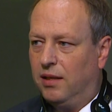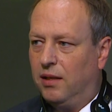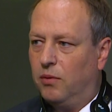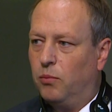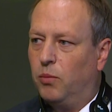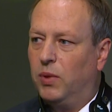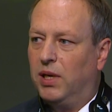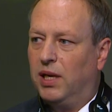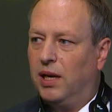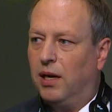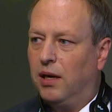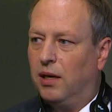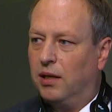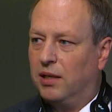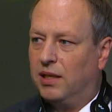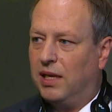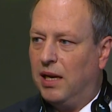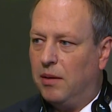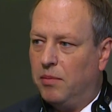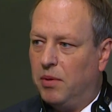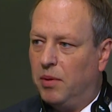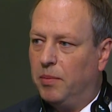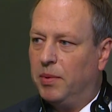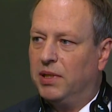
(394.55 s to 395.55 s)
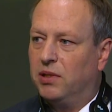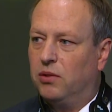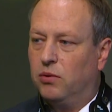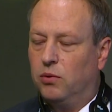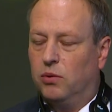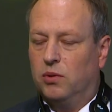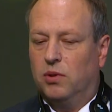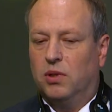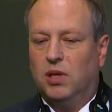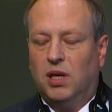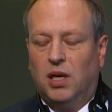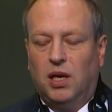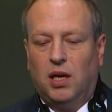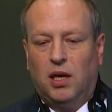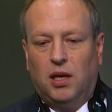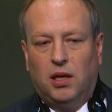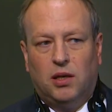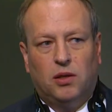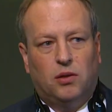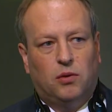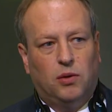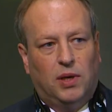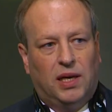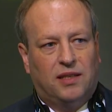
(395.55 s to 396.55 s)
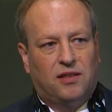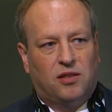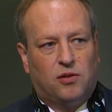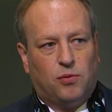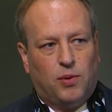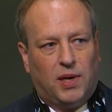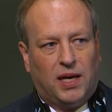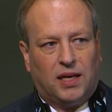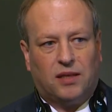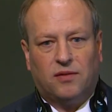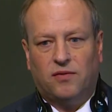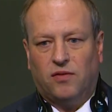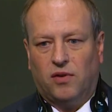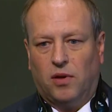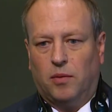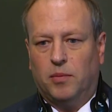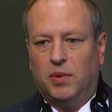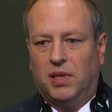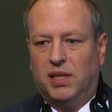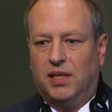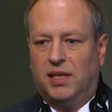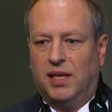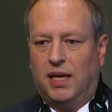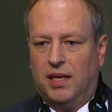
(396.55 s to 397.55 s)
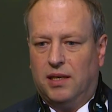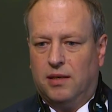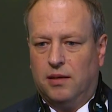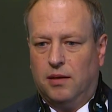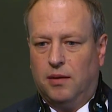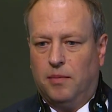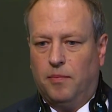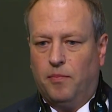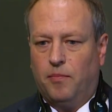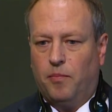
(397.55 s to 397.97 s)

that we are capable to extract from the data.